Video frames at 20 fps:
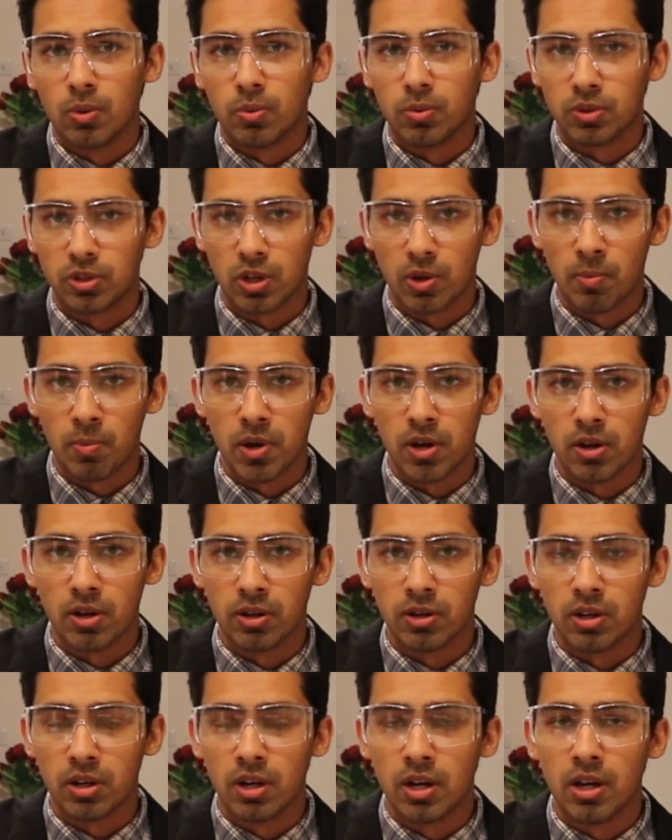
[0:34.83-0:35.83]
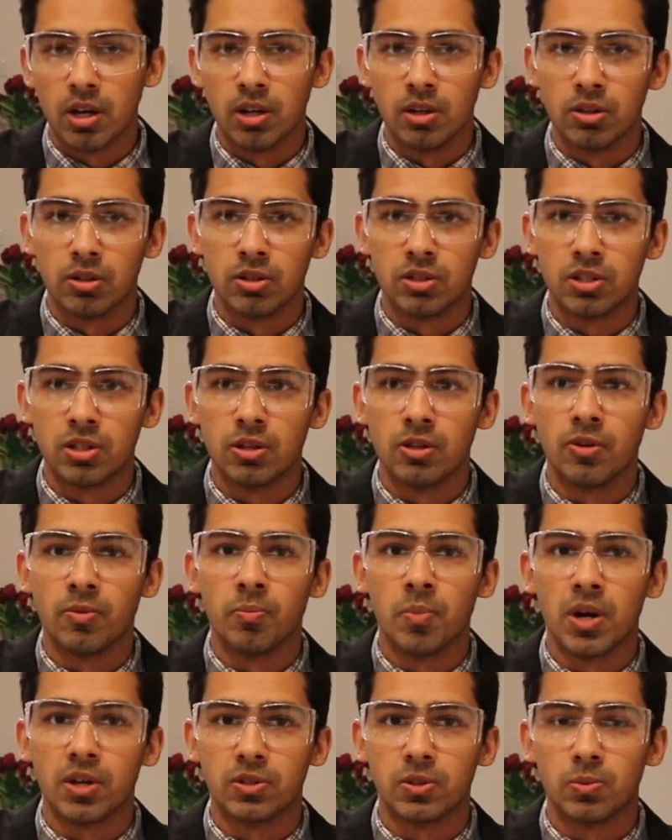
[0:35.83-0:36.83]
was committed in the city of
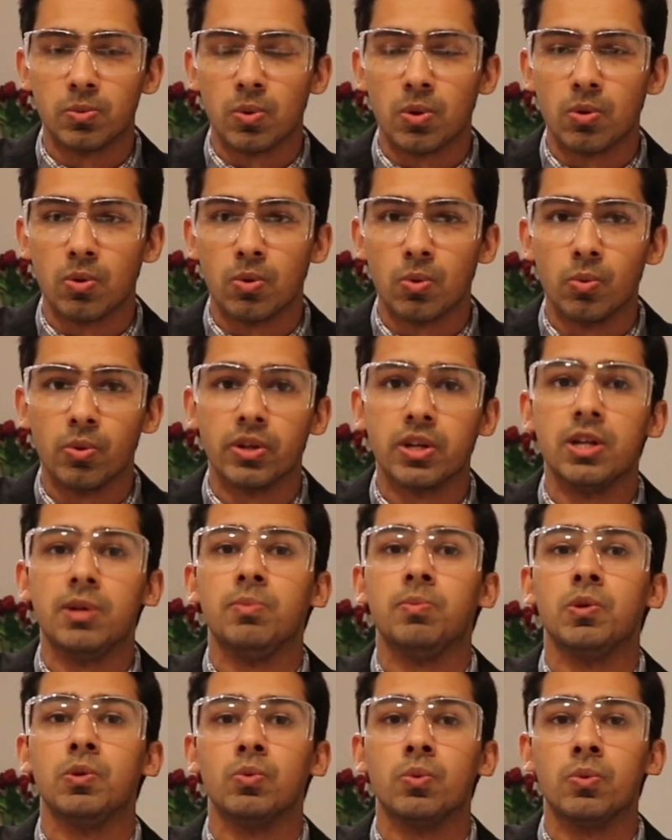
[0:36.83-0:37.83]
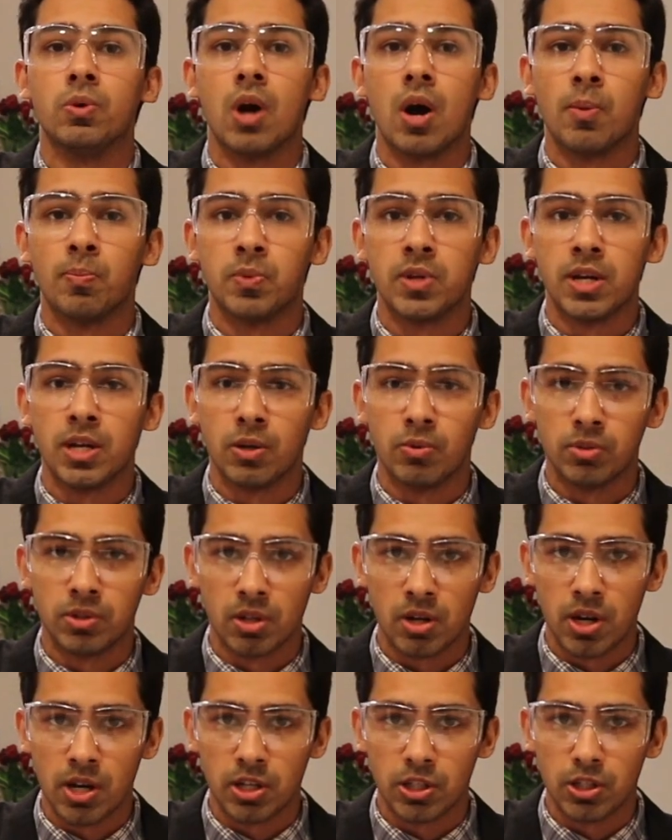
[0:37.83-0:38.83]
Madison. We'll, we'll keep you updated with
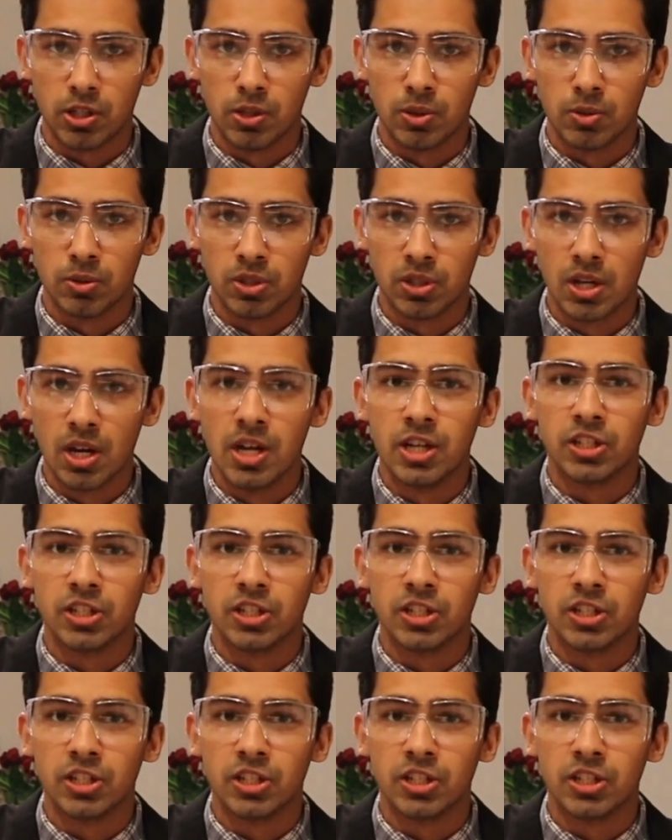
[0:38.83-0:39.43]
today's news.